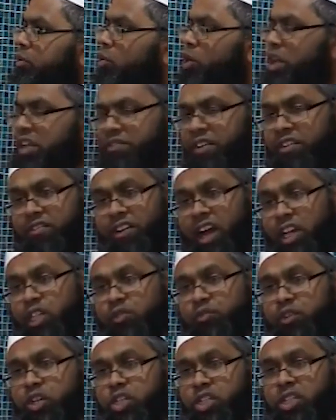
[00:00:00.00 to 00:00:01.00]
or even
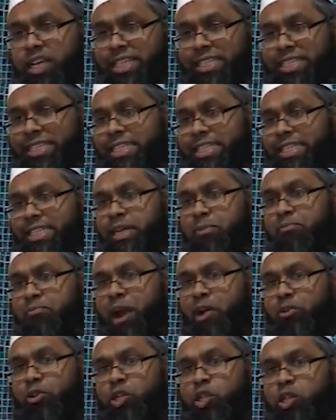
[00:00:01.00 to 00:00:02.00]
vice versa, a sister
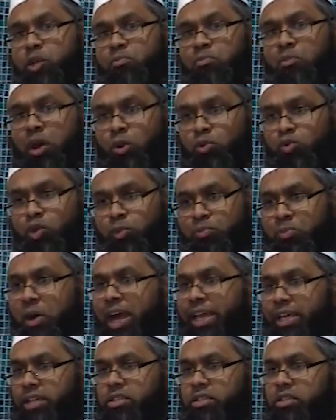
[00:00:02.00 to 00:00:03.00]
marries someone who's
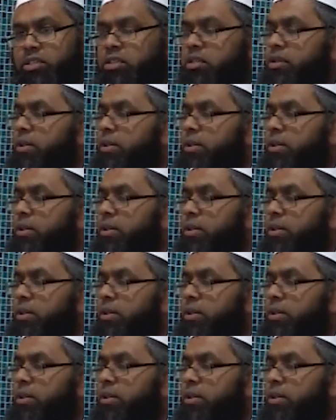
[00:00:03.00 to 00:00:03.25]
pious,